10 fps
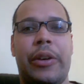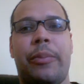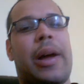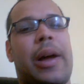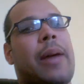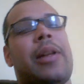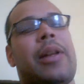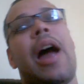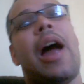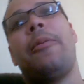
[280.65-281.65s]
The Bible
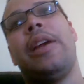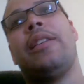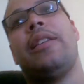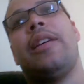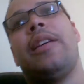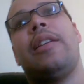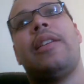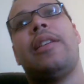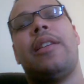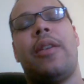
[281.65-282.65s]
I read says that
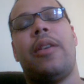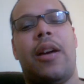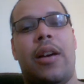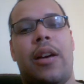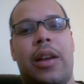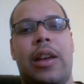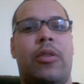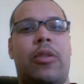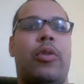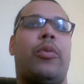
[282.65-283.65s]
he
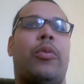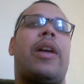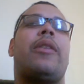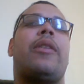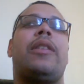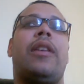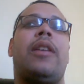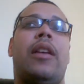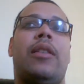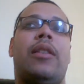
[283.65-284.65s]
who is without sin
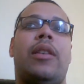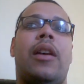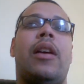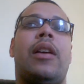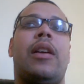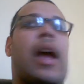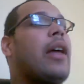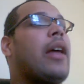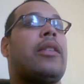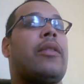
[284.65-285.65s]

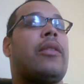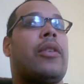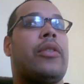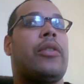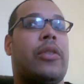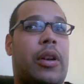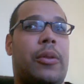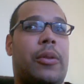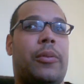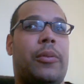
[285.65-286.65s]
cast the first
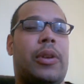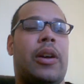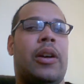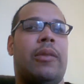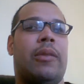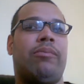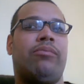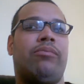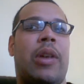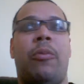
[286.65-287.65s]
stone,
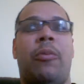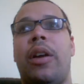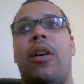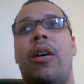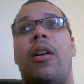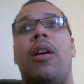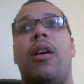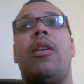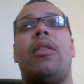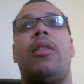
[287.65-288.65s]
and we are
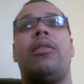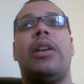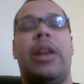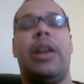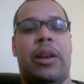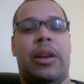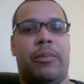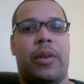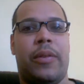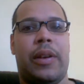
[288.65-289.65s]
all
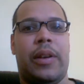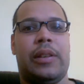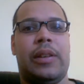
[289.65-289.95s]
imperfect.